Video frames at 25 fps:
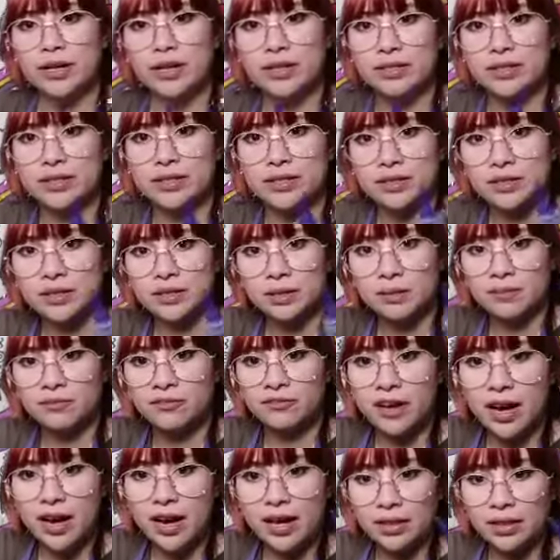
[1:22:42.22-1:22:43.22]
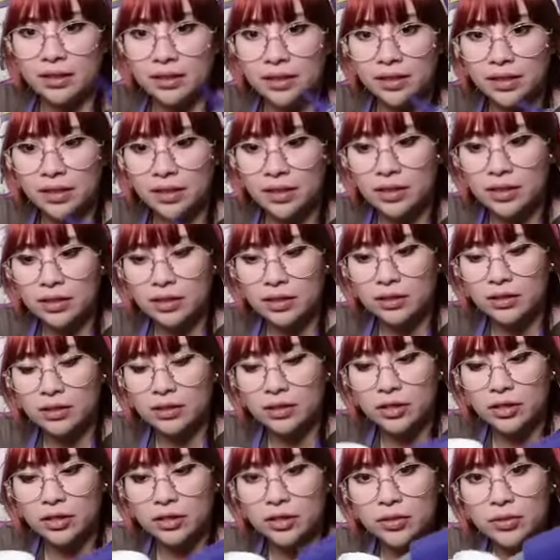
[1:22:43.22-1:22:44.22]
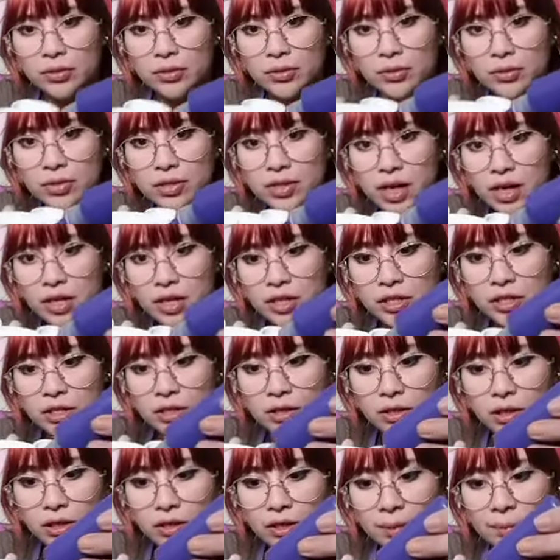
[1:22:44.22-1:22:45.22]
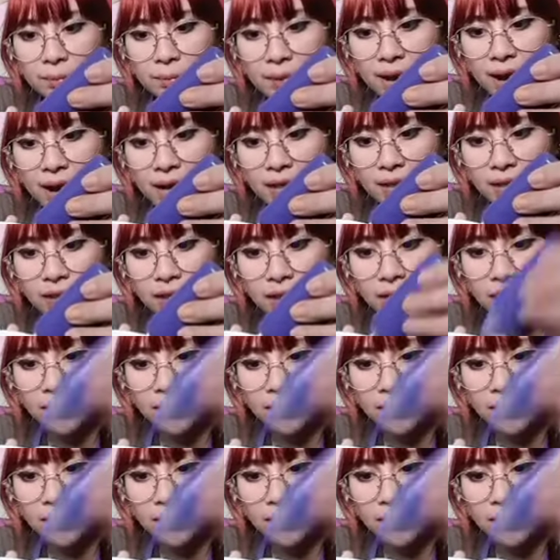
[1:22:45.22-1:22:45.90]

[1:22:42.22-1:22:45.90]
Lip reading: some violet on a new section on the palette.